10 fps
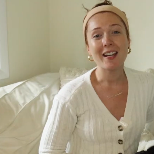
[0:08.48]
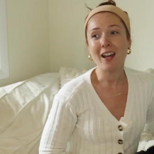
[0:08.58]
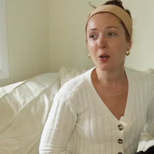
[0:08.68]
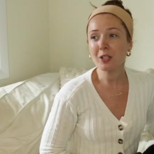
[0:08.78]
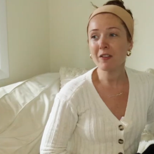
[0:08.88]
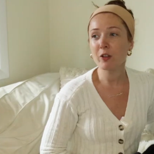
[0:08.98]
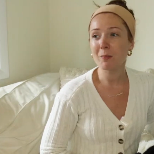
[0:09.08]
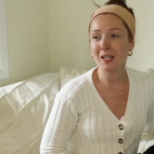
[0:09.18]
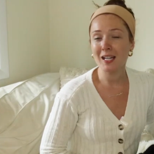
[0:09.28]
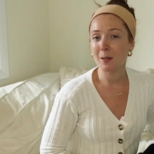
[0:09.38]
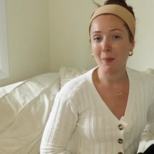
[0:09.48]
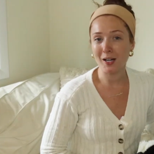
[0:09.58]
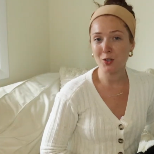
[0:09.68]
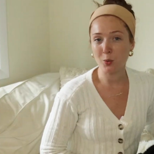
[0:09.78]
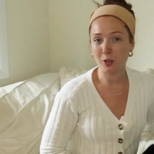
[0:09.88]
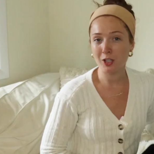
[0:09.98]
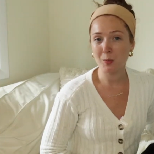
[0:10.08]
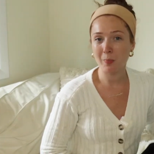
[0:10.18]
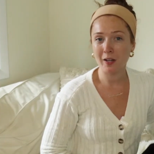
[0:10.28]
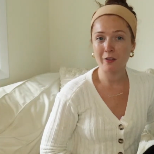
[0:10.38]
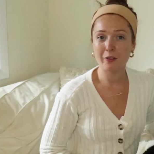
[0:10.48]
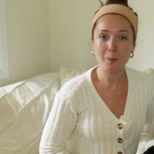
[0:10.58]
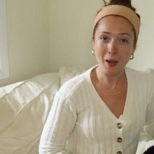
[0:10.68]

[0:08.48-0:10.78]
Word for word: and not only for me and my storage, but for